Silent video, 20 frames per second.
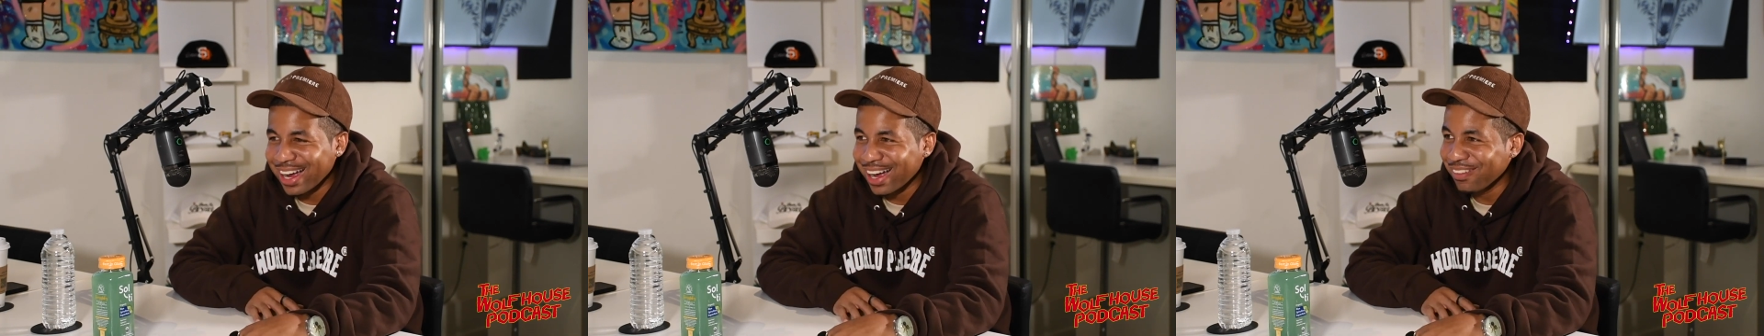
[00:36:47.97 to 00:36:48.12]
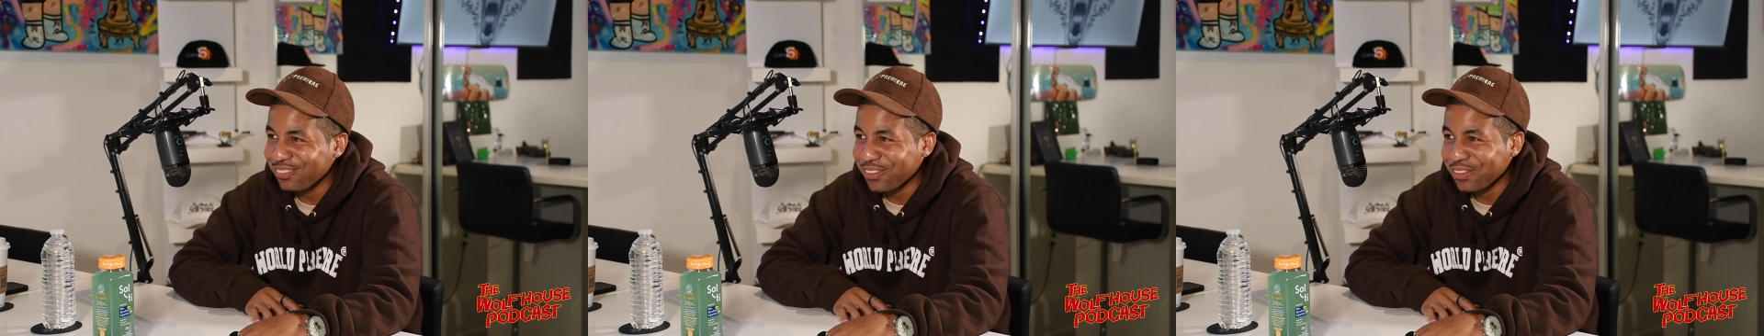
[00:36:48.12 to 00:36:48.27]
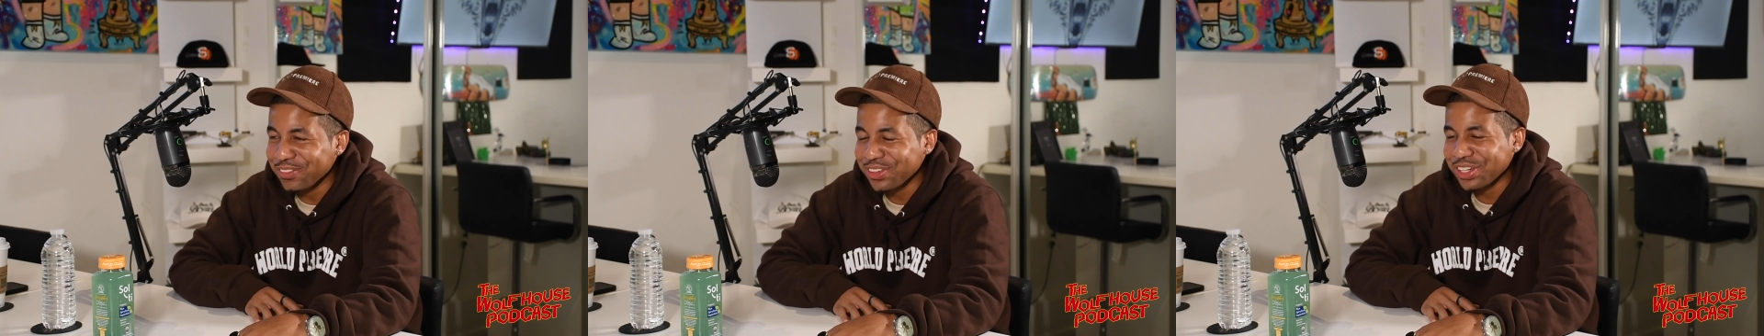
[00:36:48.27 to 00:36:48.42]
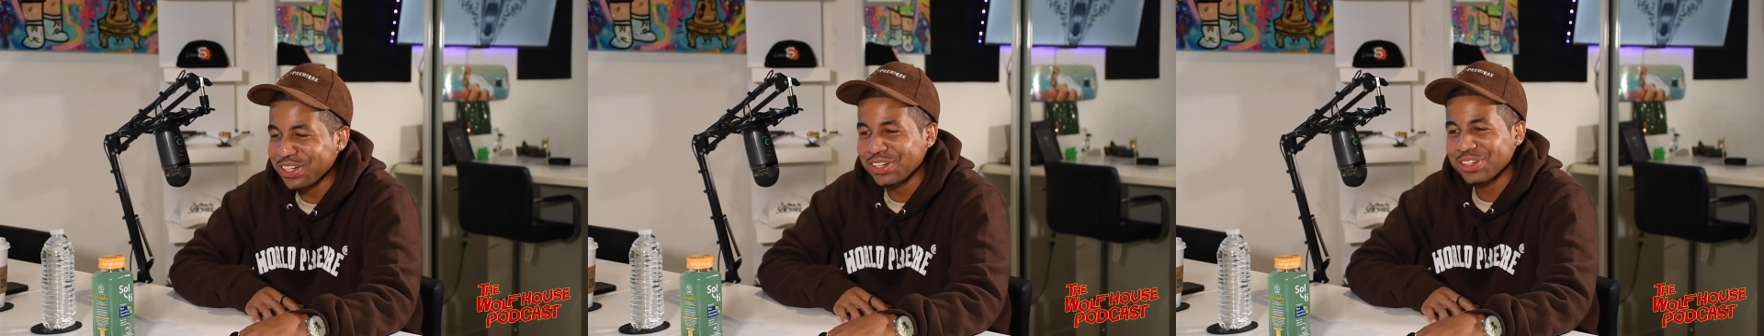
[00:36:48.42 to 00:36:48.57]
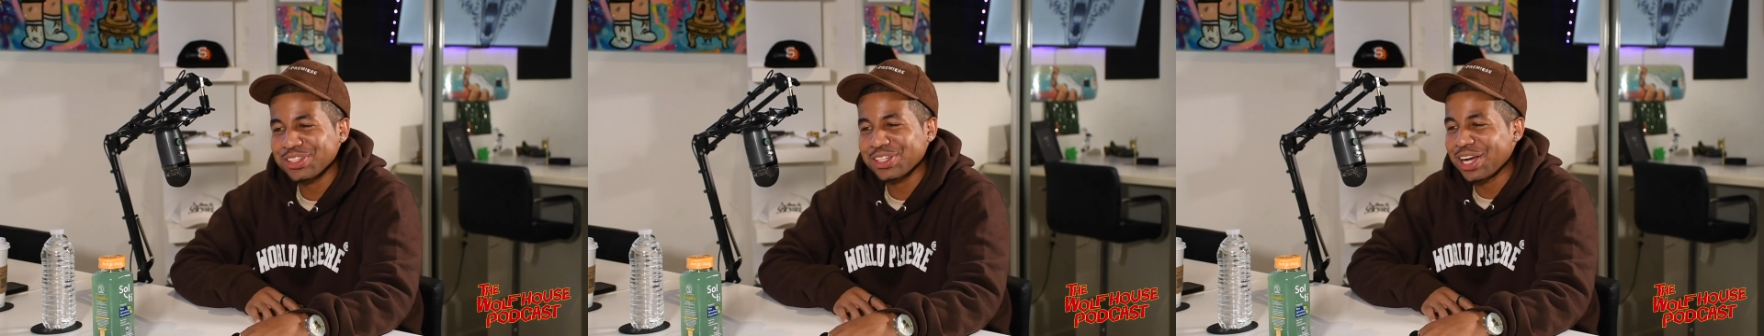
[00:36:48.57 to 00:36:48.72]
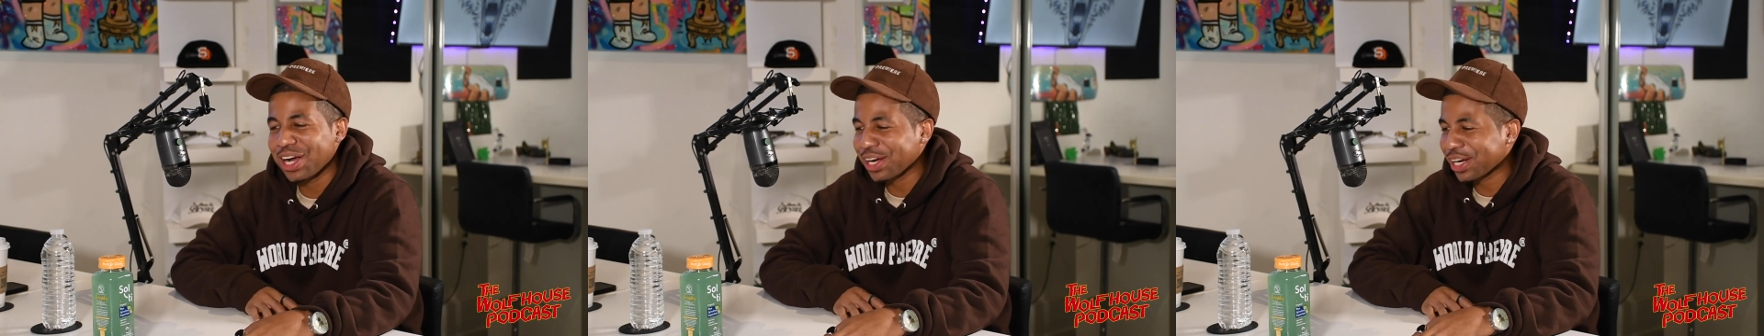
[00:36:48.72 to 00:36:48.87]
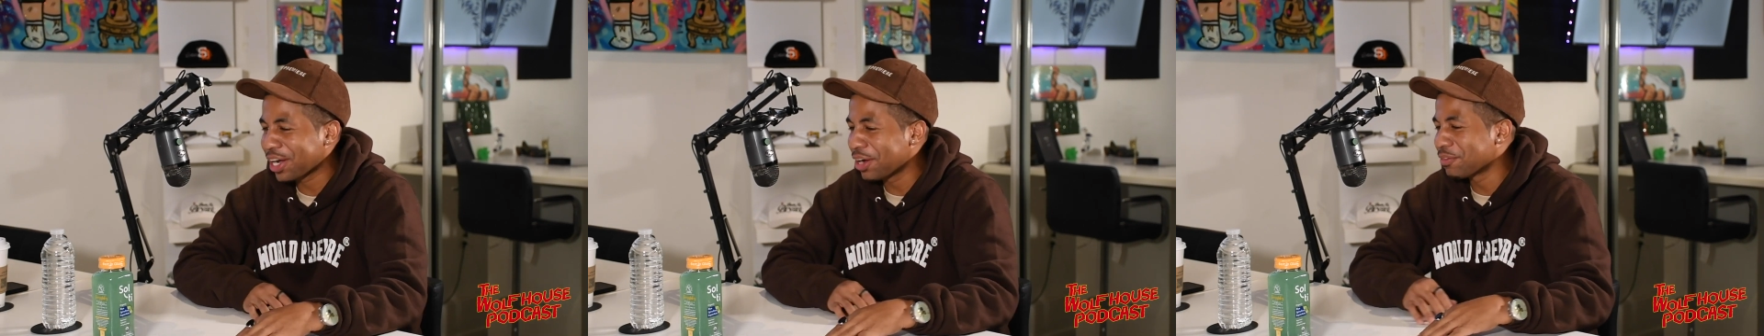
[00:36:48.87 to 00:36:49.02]
I'm over here
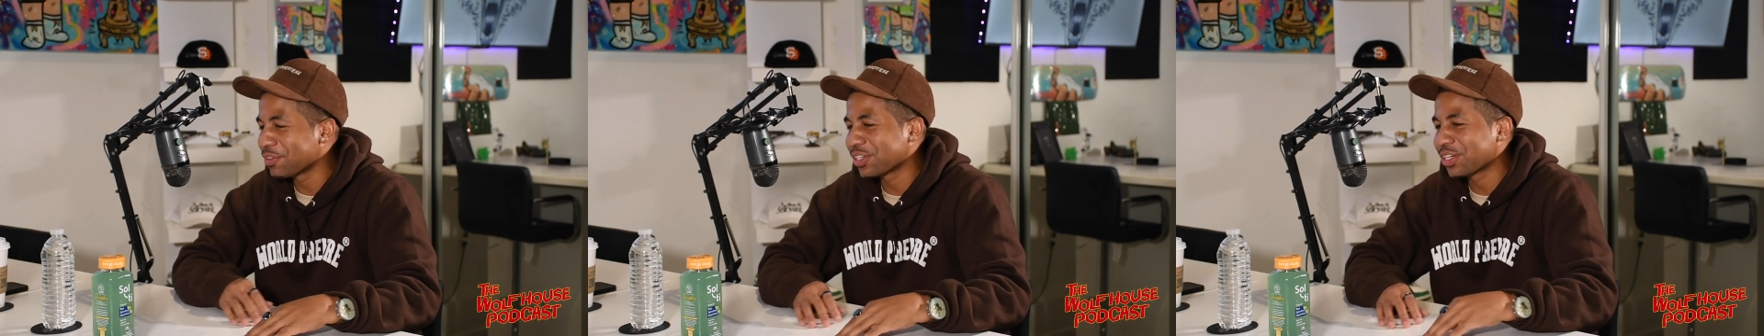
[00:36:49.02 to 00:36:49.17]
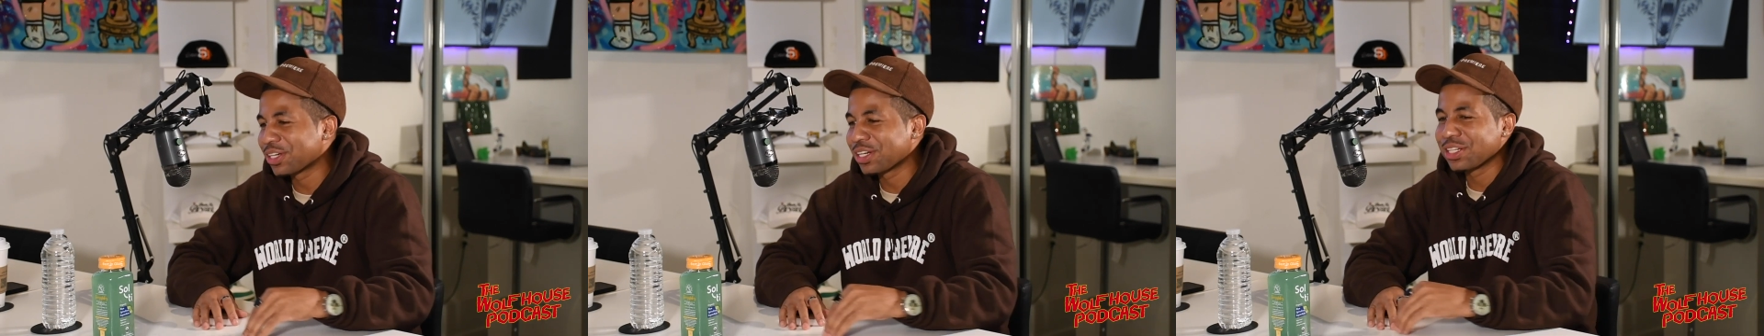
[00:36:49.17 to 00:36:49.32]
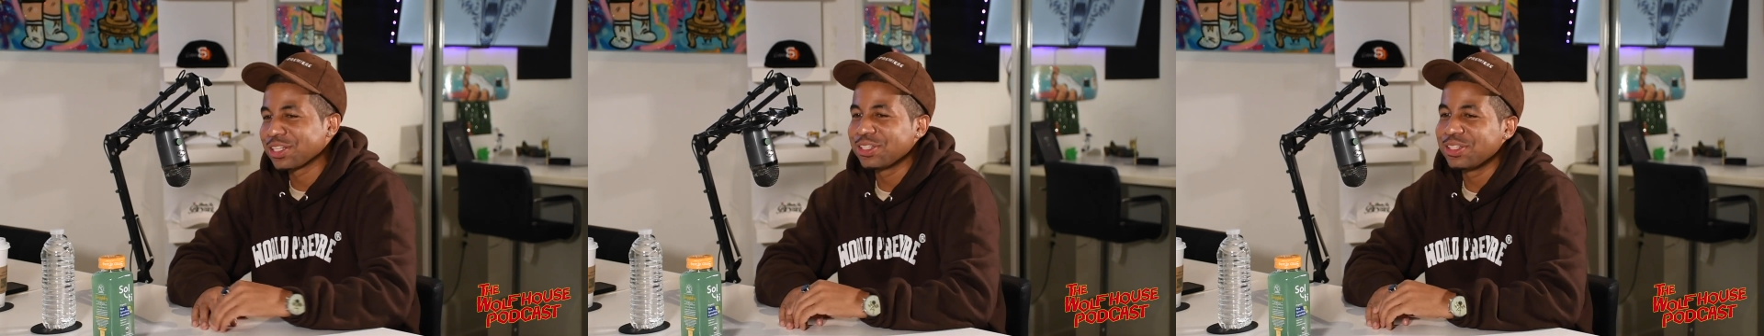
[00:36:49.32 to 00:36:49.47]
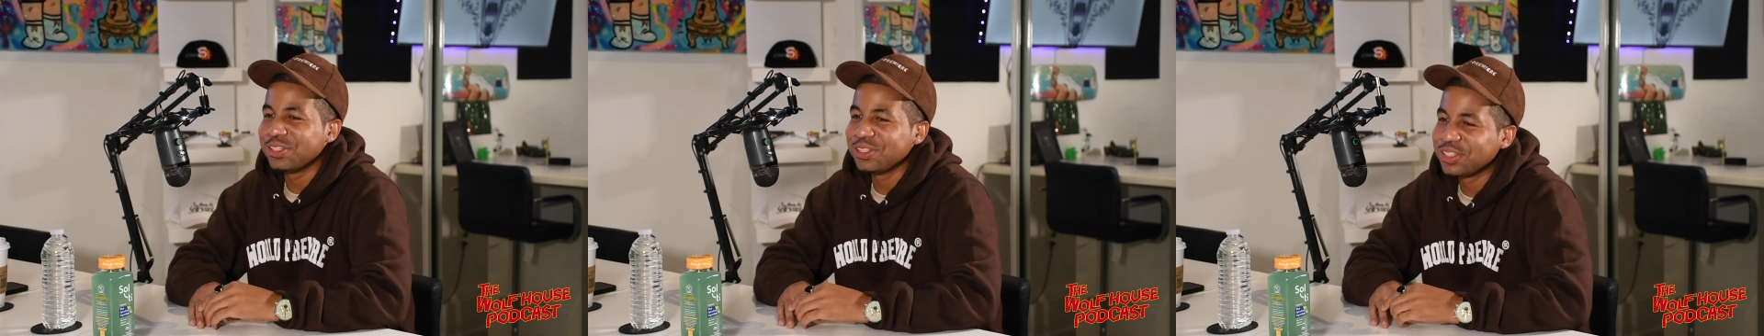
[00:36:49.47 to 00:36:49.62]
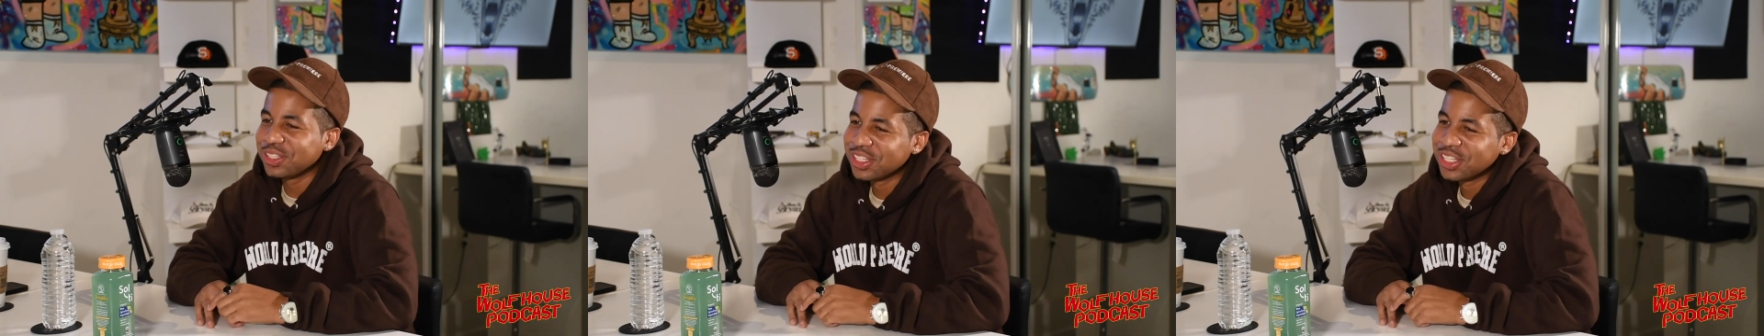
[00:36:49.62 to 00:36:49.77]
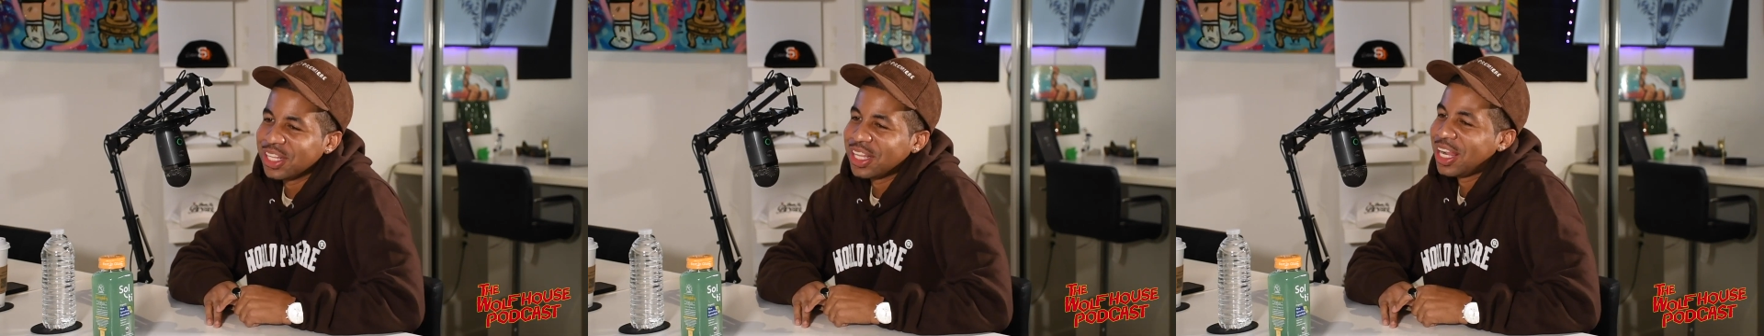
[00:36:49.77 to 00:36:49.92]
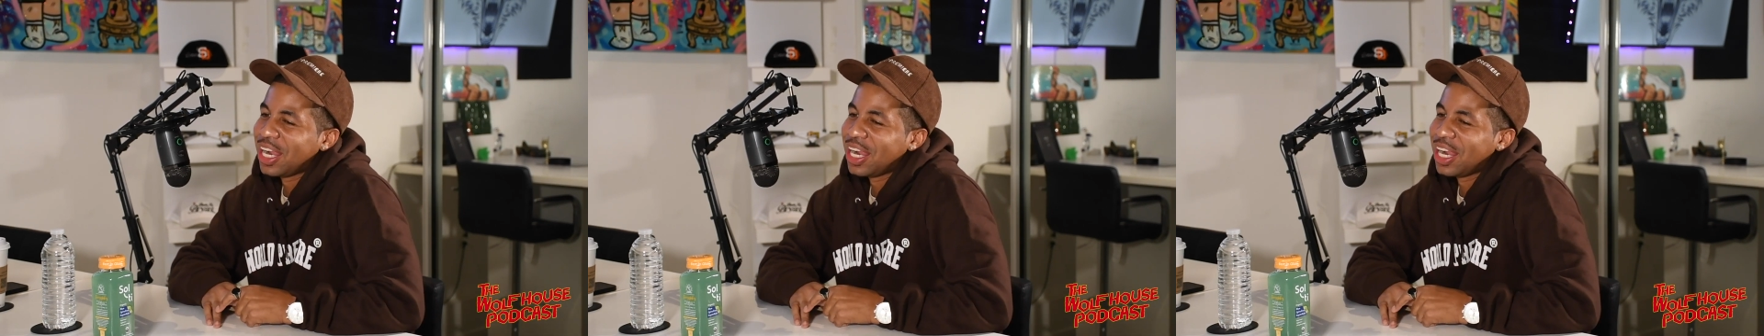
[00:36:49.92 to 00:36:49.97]
coming unglued.